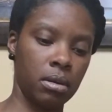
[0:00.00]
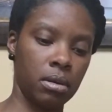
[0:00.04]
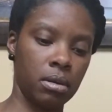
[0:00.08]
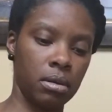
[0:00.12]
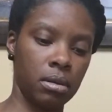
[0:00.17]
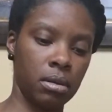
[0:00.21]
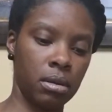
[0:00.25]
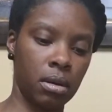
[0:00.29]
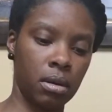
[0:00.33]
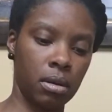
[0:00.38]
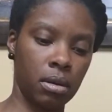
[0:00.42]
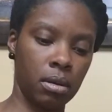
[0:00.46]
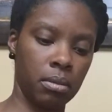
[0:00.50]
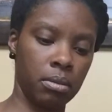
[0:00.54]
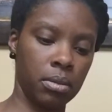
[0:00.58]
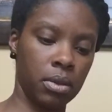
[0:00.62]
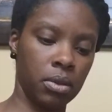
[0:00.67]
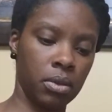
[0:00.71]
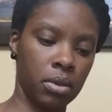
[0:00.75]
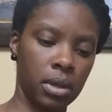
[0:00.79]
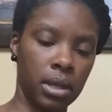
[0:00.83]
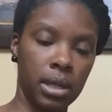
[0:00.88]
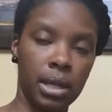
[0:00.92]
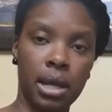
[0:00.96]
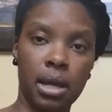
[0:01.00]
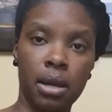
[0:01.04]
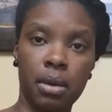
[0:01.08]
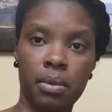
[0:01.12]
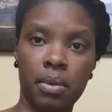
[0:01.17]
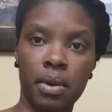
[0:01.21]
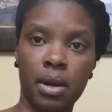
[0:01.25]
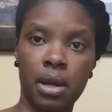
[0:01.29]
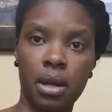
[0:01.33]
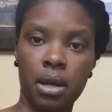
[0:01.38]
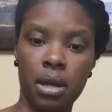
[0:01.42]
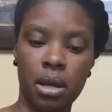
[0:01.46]
So I'm doing a lot of
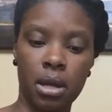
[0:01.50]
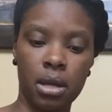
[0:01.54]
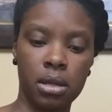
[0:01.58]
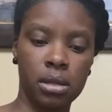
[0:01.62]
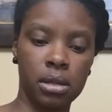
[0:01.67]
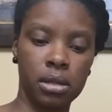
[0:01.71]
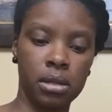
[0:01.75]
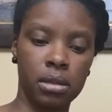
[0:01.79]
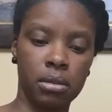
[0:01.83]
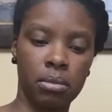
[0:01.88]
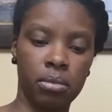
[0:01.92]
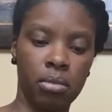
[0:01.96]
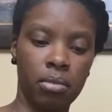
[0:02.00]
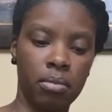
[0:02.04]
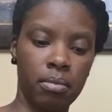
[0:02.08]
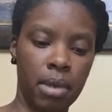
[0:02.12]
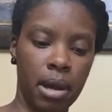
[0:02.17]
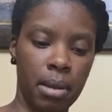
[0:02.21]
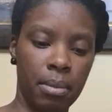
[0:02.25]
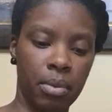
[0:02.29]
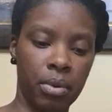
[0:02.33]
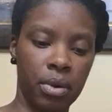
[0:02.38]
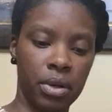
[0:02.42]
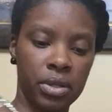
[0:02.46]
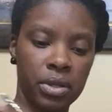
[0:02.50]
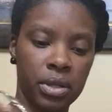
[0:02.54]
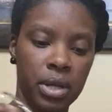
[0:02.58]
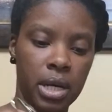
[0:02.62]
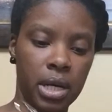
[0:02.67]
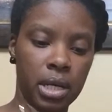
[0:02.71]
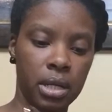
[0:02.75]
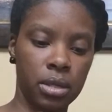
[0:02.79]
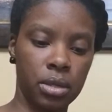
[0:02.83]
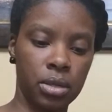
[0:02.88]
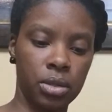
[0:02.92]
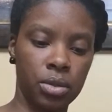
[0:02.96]
reading since my boys are
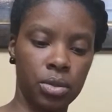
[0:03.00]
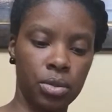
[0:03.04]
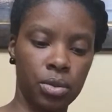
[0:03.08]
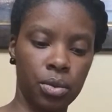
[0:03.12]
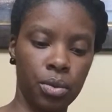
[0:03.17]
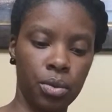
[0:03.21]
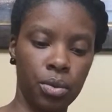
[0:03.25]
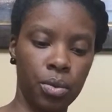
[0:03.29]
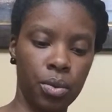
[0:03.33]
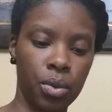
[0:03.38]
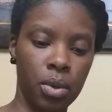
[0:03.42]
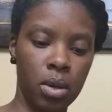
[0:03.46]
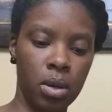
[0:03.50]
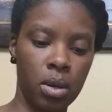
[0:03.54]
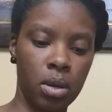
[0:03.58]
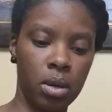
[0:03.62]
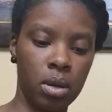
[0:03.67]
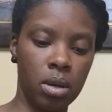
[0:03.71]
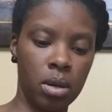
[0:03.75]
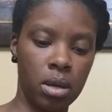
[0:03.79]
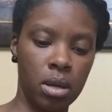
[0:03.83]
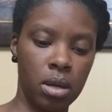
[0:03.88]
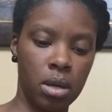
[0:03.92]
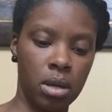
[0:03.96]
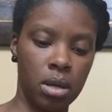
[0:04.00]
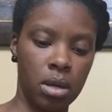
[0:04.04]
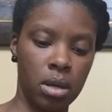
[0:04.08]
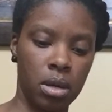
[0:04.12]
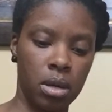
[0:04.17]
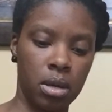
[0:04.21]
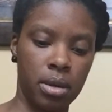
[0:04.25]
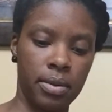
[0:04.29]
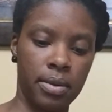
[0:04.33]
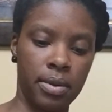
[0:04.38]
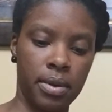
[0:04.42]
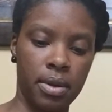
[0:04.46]
out of school.
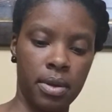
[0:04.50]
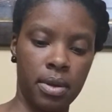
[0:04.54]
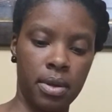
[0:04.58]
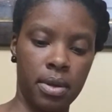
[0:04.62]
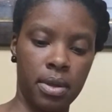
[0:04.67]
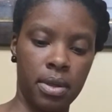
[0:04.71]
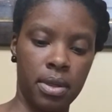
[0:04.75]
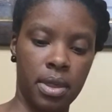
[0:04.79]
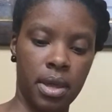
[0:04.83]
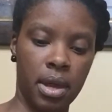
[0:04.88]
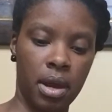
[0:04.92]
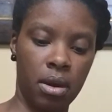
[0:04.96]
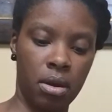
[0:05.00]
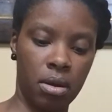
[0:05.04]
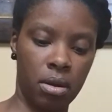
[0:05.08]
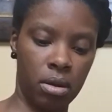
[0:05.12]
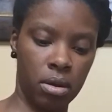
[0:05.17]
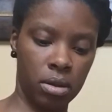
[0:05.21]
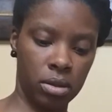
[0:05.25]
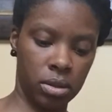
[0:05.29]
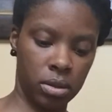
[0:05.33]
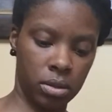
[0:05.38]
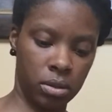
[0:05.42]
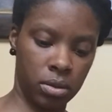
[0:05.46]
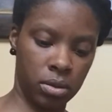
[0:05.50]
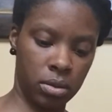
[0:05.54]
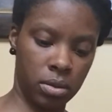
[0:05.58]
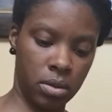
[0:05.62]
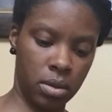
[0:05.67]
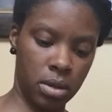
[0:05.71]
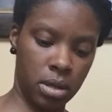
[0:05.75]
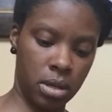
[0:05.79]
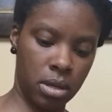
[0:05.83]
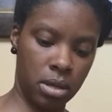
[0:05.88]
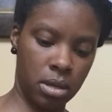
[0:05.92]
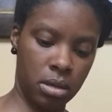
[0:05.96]
They are also
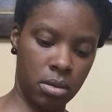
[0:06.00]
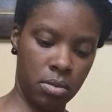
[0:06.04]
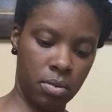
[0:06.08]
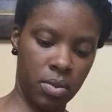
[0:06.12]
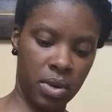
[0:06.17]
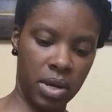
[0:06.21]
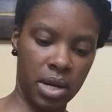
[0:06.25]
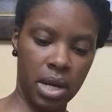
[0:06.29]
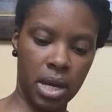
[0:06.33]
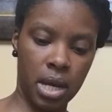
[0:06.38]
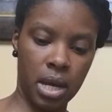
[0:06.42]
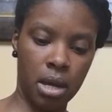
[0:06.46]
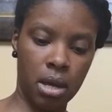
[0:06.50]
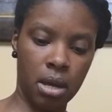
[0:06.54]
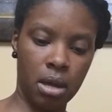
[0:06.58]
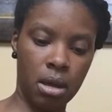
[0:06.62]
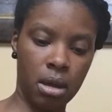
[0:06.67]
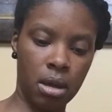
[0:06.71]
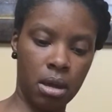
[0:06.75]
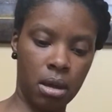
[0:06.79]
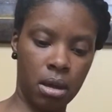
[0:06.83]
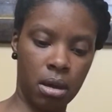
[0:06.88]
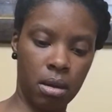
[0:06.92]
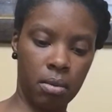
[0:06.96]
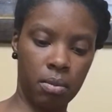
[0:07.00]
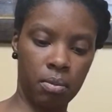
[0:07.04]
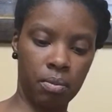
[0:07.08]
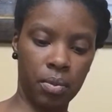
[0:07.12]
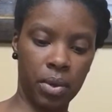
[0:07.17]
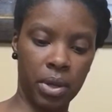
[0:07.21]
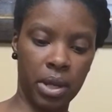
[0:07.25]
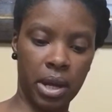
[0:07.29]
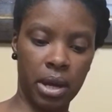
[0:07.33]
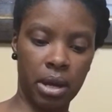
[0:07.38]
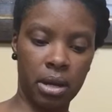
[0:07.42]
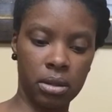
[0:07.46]
doing reading. Um,
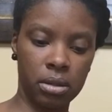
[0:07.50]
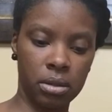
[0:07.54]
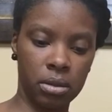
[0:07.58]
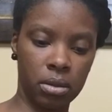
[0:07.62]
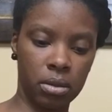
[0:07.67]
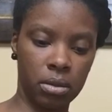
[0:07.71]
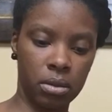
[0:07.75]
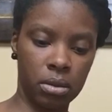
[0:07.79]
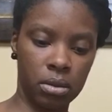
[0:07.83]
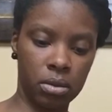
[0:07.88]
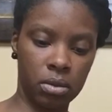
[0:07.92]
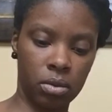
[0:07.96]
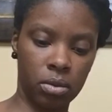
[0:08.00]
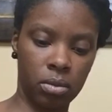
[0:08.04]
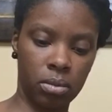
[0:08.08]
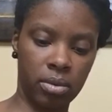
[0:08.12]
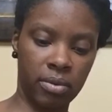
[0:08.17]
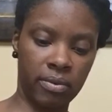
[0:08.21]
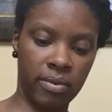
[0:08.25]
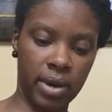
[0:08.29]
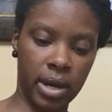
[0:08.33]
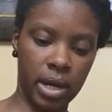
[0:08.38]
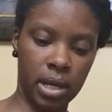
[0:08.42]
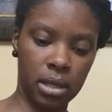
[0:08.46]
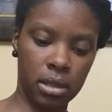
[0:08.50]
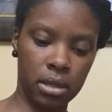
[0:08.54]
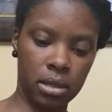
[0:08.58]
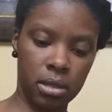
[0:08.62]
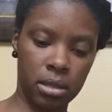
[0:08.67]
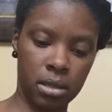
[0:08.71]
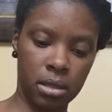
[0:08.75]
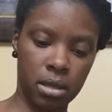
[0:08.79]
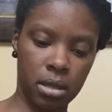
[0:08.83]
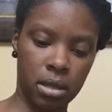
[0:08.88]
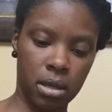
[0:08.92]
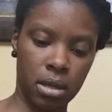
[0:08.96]
when they're out of school, the school provides,
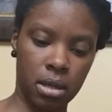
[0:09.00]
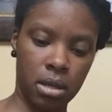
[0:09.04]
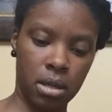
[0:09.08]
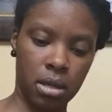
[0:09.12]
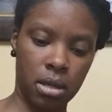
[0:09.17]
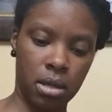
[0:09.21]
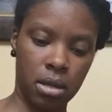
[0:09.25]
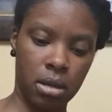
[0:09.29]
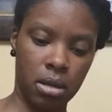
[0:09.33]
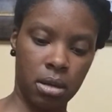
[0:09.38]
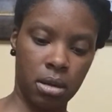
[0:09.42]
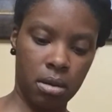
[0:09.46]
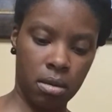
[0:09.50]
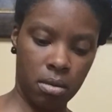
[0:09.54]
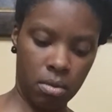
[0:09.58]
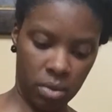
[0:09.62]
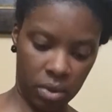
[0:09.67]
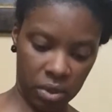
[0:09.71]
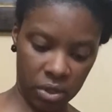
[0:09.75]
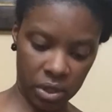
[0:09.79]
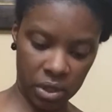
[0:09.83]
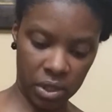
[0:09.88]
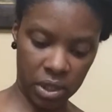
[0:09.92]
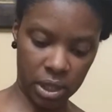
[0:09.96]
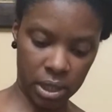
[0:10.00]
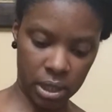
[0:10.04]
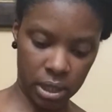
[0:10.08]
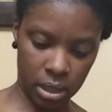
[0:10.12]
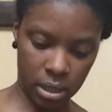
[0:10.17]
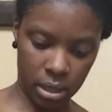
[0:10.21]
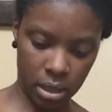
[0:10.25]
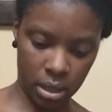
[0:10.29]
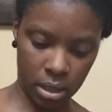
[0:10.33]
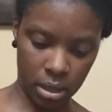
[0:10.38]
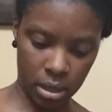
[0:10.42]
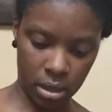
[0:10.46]
We'll suggest
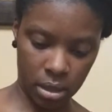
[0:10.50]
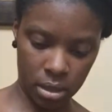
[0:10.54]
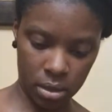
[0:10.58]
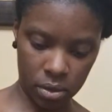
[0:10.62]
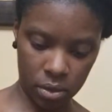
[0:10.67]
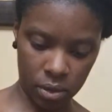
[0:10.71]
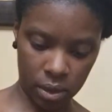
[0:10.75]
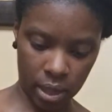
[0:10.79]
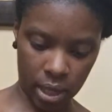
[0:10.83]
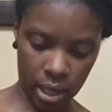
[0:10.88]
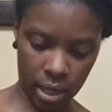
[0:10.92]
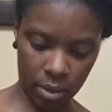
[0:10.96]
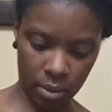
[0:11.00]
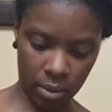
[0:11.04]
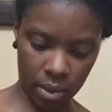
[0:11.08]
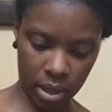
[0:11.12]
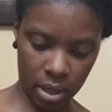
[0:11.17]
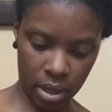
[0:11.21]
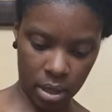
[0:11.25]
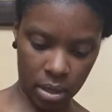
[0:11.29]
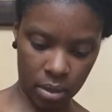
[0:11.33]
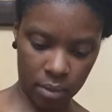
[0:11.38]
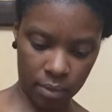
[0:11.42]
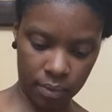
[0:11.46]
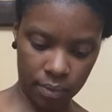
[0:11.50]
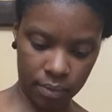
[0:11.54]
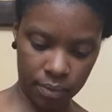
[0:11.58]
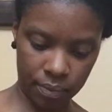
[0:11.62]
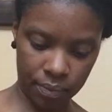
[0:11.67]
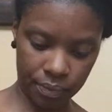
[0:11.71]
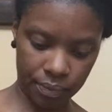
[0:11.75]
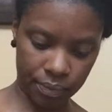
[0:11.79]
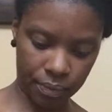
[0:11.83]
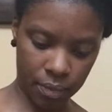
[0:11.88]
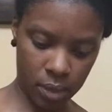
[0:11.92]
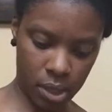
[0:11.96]
that they do a lot of reading.
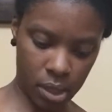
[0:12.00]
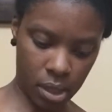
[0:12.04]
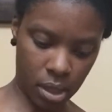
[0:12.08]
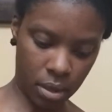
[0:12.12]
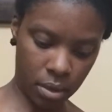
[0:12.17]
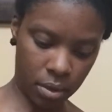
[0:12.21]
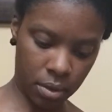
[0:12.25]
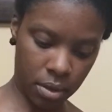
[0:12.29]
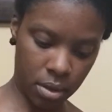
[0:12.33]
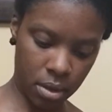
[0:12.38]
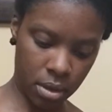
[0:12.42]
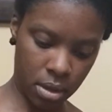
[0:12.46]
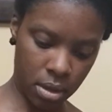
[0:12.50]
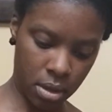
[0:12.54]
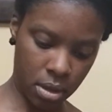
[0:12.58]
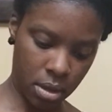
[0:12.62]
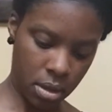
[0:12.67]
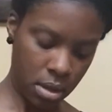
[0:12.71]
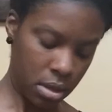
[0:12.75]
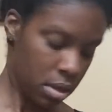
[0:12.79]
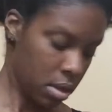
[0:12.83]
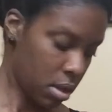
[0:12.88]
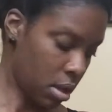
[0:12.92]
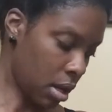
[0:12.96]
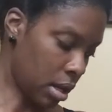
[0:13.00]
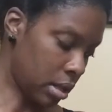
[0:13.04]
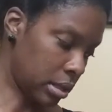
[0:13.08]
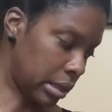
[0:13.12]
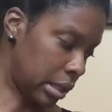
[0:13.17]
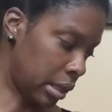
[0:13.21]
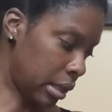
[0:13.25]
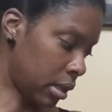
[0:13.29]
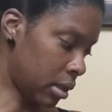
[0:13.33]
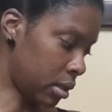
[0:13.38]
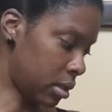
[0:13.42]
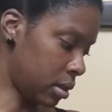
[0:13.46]
So, so
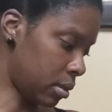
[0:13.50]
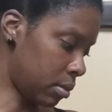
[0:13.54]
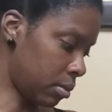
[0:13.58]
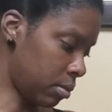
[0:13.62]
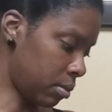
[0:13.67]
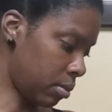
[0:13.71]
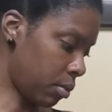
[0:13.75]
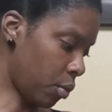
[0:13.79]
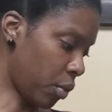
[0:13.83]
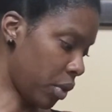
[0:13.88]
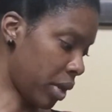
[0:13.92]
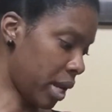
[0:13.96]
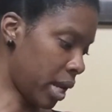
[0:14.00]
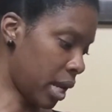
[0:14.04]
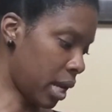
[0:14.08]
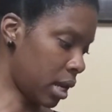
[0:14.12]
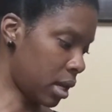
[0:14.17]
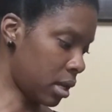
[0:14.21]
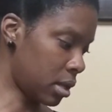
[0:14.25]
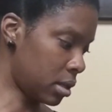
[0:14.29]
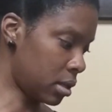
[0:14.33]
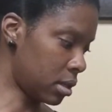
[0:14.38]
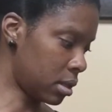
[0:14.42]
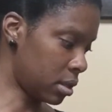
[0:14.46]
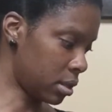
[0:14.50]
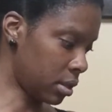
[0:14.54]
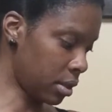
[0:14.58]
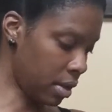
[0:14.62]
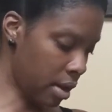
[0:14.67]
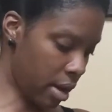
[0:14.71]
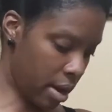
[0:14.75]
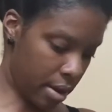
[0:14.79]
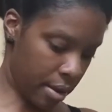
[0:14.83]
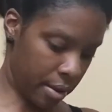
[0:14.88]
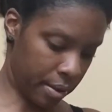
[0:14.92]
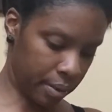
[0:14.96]
I get some reading in since they're
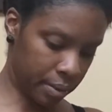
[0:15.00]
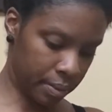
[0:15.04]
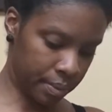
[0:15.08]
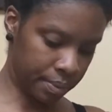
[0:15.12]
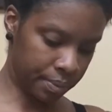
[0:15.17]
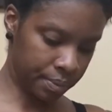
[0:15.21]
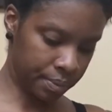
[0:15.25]
out.